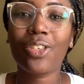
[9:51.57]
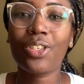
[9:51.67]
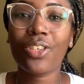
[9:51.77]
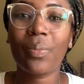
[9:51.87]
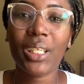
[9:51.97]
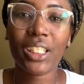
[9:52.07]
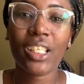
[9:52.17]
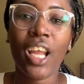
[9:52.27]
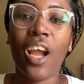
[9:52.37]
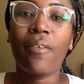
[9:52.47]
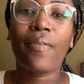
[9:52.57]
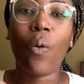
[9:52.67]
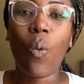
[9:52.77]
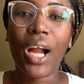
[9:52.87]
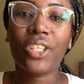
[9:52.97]
so much for
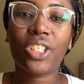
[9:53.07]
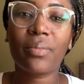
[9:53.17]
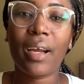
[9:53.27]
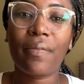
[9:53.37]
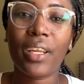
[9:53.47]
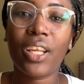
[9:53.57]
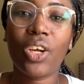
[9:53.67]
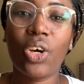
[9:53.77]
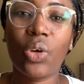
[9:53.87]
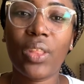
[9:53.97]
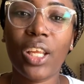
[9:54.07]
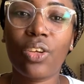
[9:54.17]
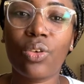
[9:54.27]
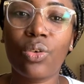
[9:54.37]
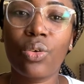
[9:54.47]
watching my video. Thank
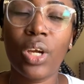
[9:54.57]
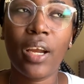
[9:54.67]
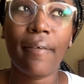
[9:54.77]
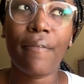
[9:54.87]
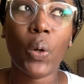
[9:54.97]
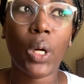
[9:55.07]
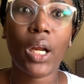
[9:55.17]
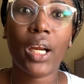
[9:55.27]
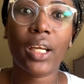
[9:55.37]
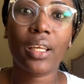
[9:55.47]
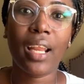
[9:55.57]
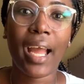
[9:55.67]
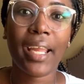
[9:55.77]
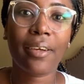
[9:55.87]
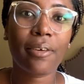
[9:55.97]
you for
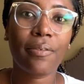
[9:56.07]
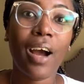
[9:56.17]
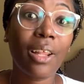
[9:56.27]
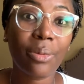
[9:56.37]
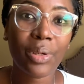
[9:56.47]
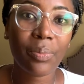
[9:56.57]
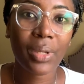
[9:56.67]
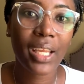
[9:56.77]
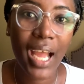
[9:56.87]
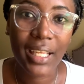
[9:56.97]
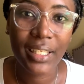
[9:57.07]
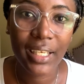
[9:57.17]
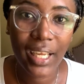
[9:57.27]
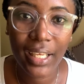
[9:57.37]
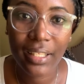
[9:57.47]
like following me. I did
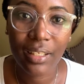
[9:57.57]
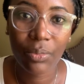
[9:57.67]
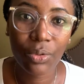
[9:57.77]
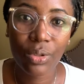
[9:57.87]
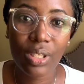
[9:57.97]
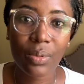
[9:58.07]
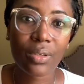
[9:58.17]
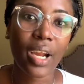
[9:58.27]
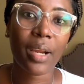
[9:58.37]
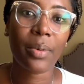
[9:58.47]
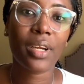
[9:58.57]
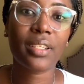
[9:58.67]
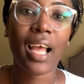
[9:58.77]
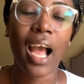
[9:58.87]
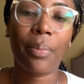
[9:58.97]
get some new subscribers.
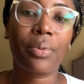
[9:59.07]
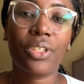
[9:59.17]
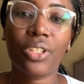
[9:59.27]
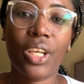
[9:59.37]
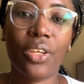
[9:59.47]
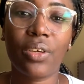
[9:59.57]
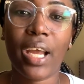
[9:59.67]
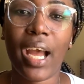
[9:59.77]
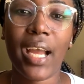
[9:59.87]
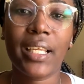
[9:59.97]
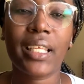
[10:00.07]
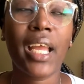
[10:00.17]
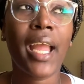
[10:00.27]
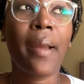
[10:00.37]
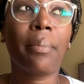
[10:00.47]
I appreciate you guys.
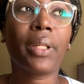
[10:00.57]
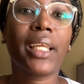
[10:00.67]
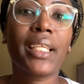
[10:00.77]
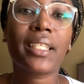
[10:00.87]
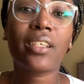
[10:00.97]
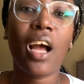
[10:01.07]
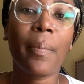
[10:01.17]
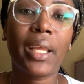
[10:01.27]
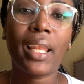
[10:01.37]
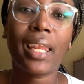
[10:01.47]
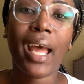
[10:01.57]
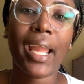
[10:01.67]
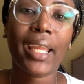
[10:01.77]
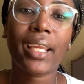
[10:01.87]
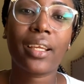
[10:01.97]
Please comment, like,